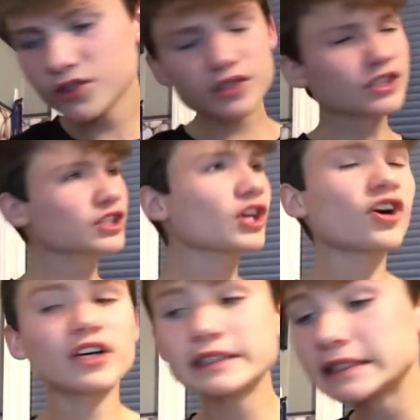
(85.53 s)
Which
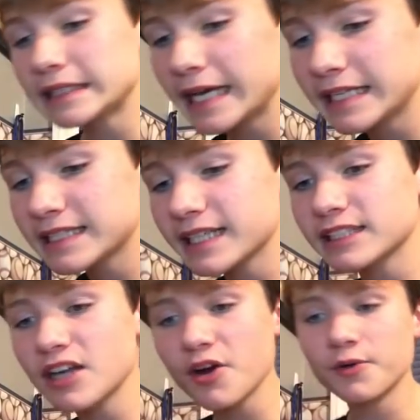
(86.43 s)
card?
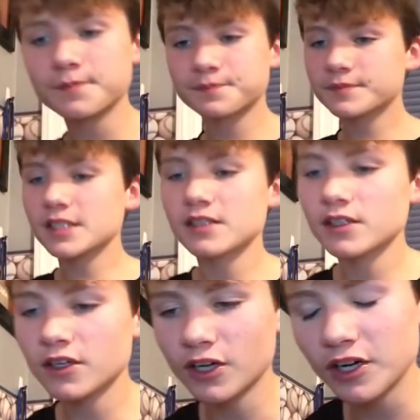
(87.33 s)
86. Oh.
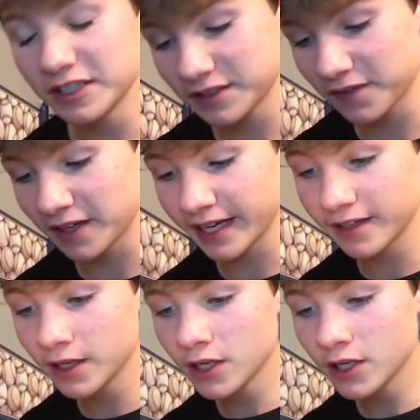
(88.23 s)
It's fine.